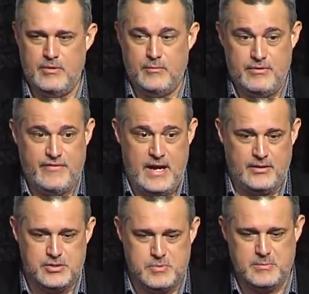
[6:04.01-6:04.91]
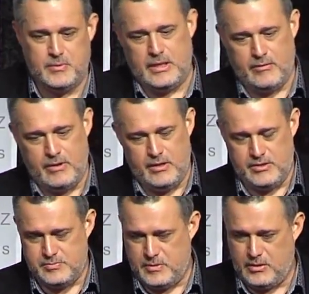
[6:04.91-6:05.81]
We find those people. We get rid of
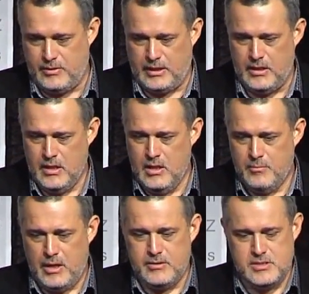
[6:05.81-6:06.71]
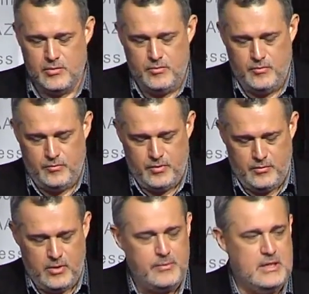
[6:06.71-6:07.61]
those pretty quick. But so
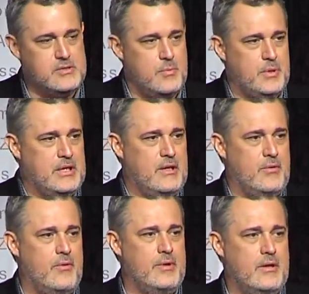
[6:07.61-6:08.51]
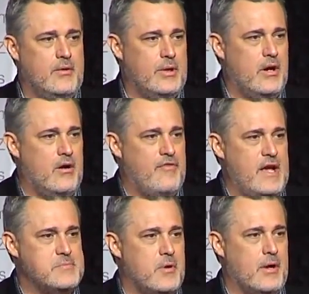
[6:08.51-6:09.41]
what we did is we put together what we call our
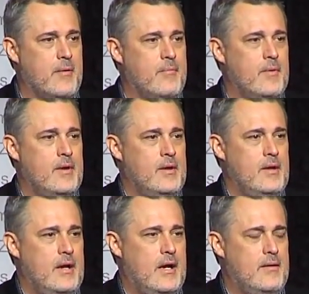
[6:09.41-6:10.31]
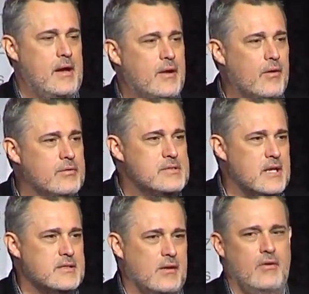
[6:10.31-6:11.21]
FAST program. I know it
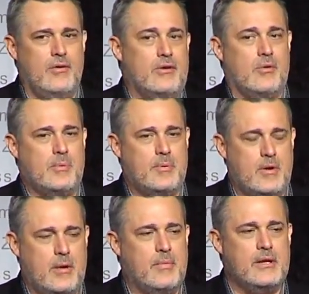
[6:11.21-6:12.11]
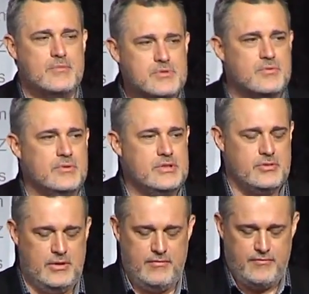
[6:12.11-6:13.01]
sounds like, oh, a corporate program, but it was really,
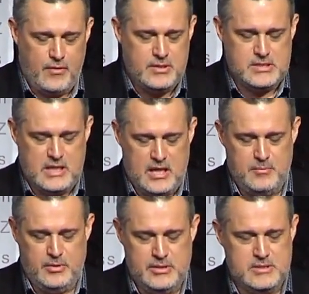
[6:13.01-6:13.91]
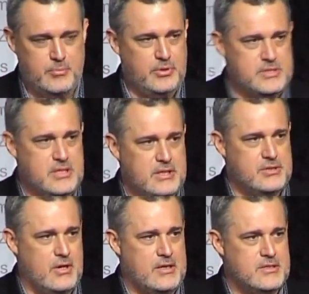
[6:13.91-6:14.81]
truly focus, accountability, simplicity, and
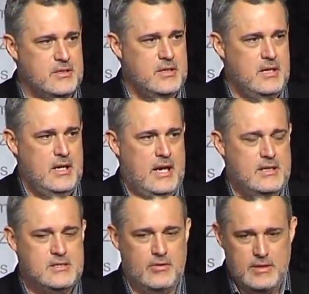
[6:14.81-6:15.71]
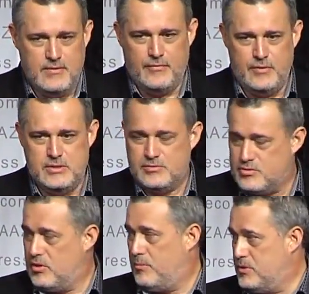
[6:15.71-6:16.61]
trust. And so even if we
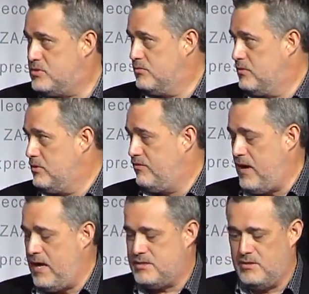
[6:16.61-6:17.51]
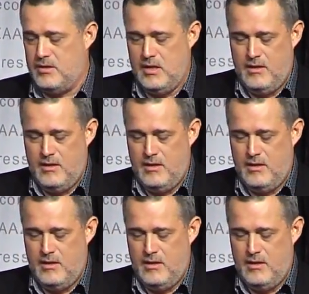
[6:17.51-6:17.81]
screw up, we do it faster.